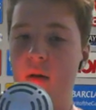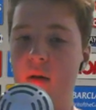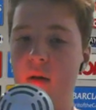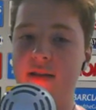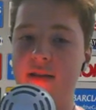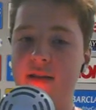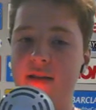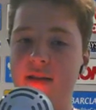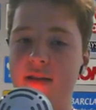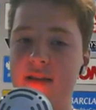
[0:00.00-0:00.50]

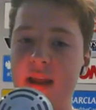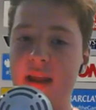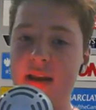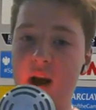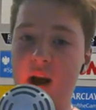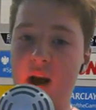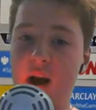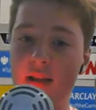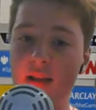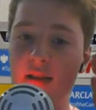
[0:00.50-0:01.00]
Wednesday
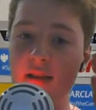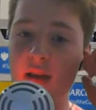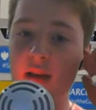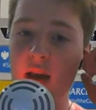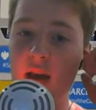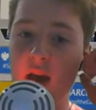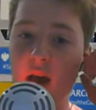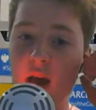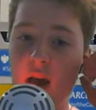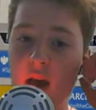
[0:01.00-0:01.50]
nights,
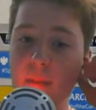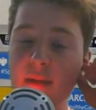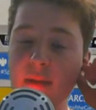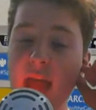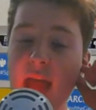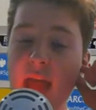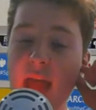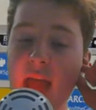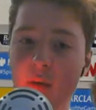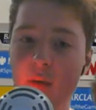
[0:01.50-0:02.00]

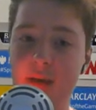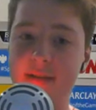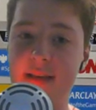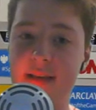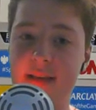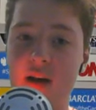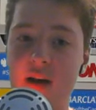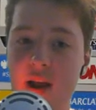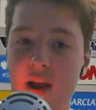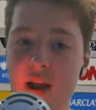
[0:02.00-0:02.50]
next
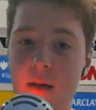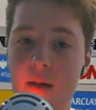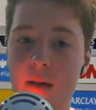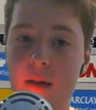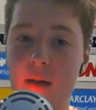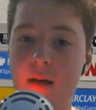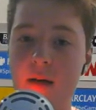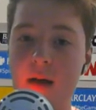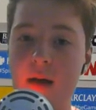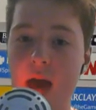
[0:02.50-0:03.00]
Wednesday
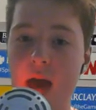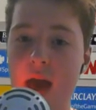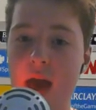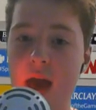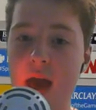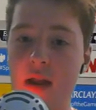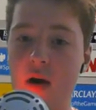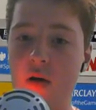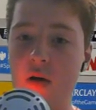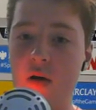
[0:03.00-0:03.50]
night, and
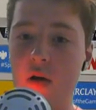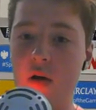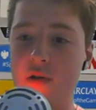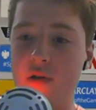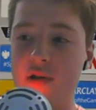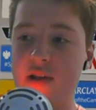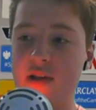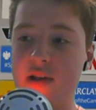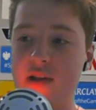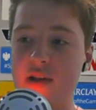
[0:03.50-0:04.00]
then on
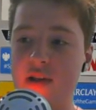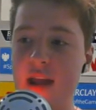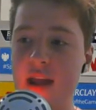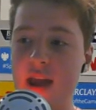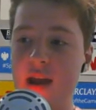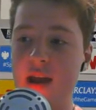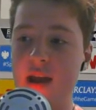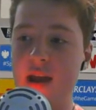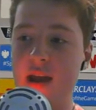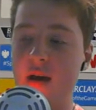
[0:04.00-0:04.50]

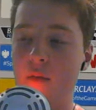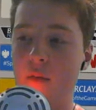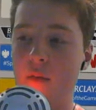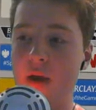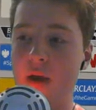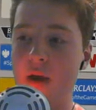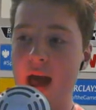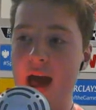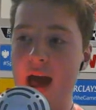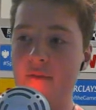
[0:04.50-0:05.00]
Saturday
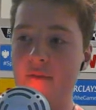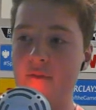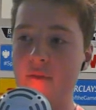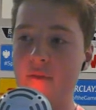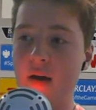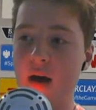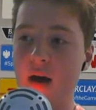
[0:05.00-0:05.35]
we have